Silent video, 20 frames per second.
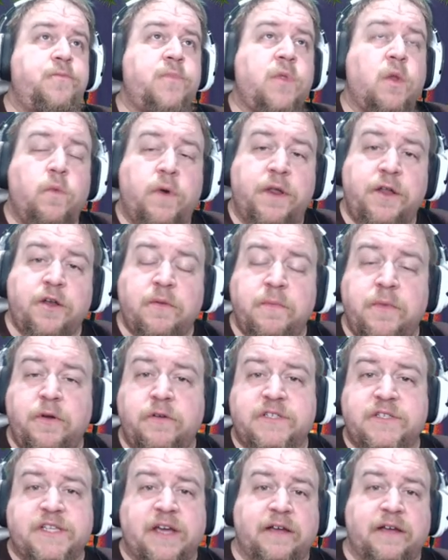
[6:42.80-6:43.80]
What are your
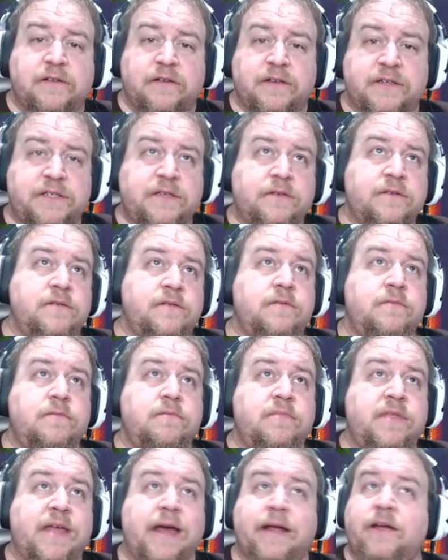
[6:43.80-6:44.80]
moon cycles?
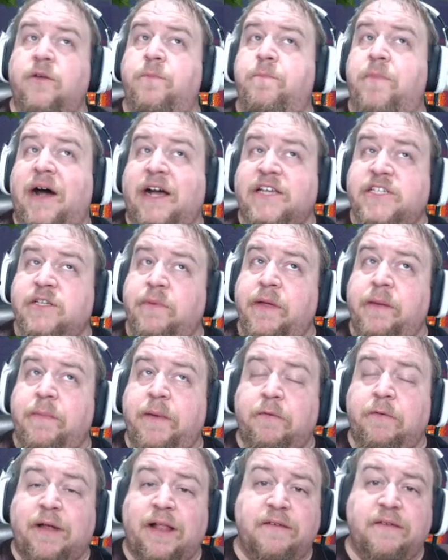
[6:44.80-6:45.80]
That could possibly
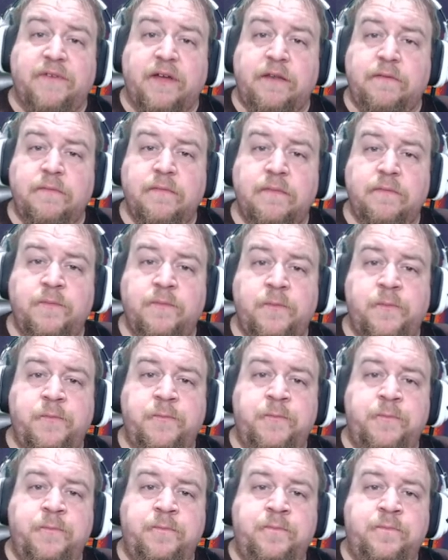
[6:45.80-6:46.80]
be relevant.
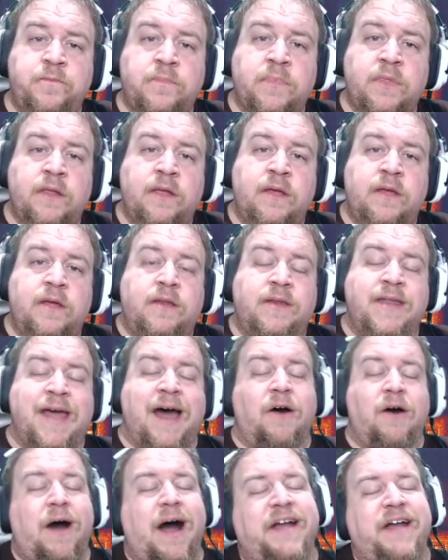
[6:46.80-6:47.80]

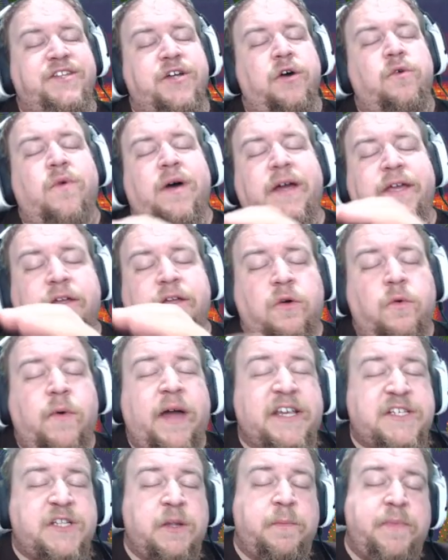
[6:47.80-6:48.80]
Now, I don't want you to
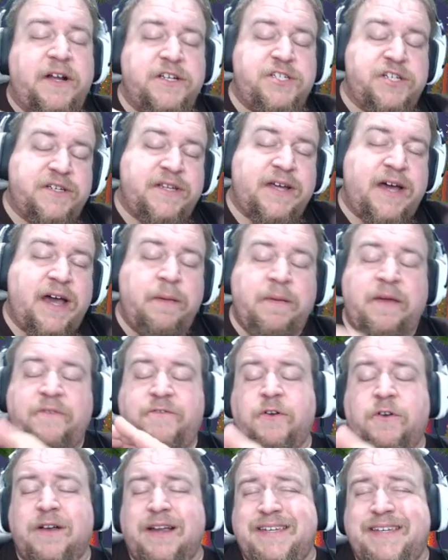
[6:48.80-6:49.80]
waste a bunch of time. If
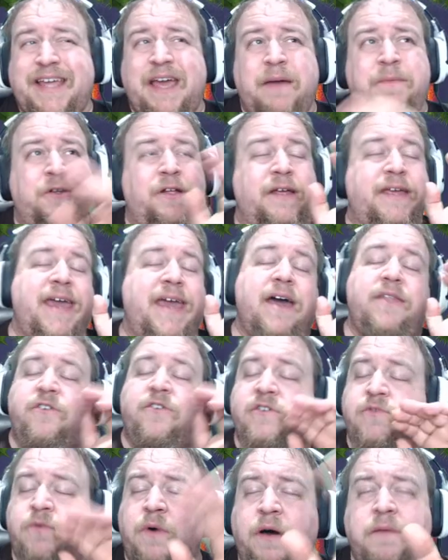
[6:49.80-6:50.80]
you're a DM, you're like, yeah,
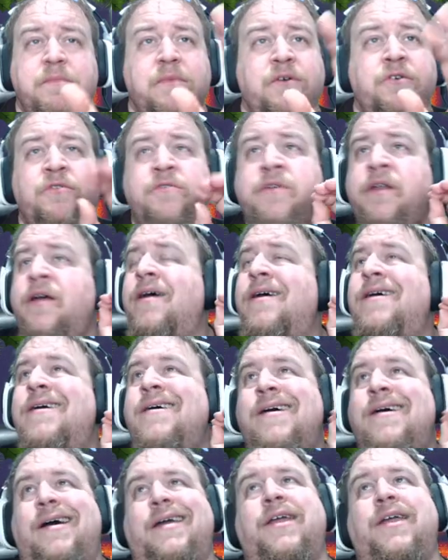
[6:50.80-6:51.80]
there's one moon.
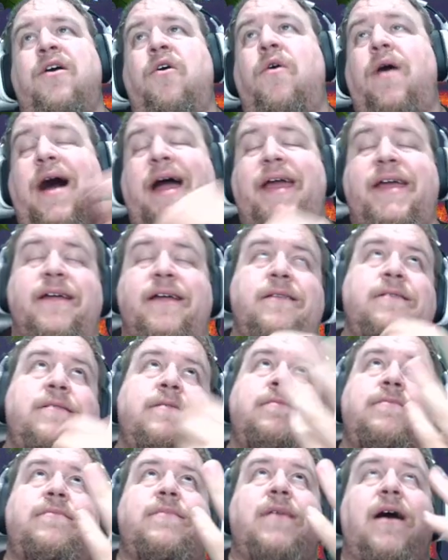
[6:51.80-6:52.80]
You know,
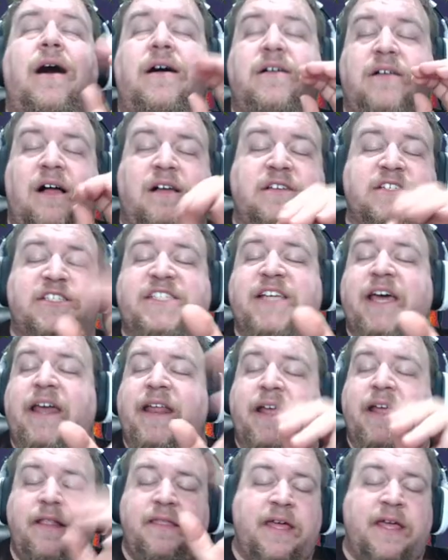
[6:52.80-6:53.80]
I'll set
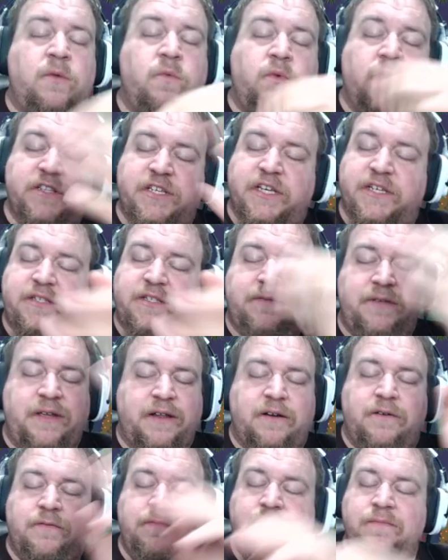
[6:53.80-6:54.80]
it and then we'll just, you
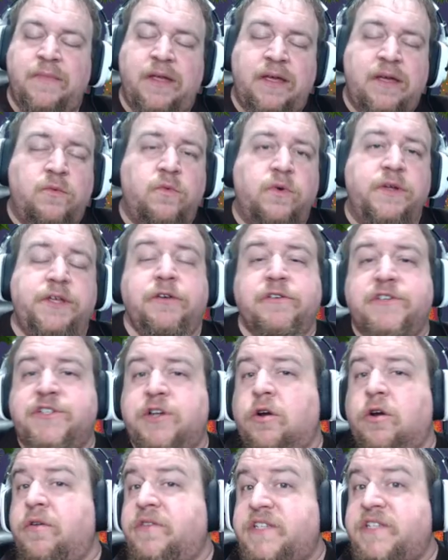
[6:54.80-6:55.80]
know, we'll use
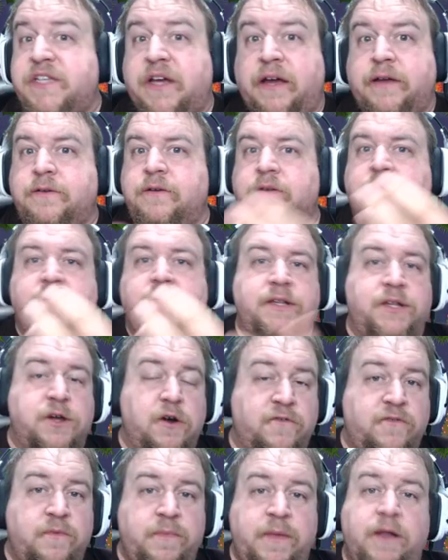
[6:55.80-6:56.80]
Earth cycle and go
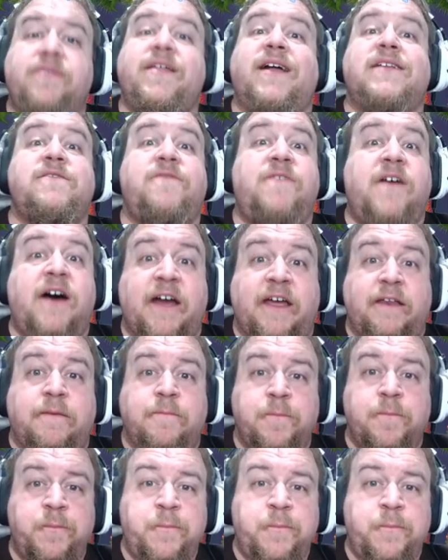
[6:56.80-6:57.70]
from there. That's fine.